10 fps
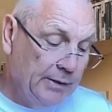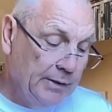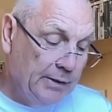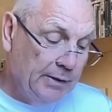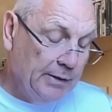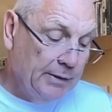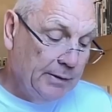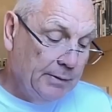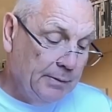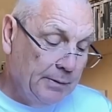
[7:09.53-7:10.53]

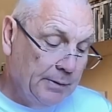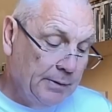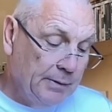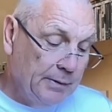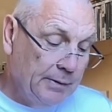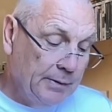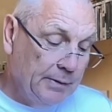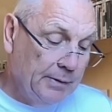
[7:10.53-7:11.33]
[no speech]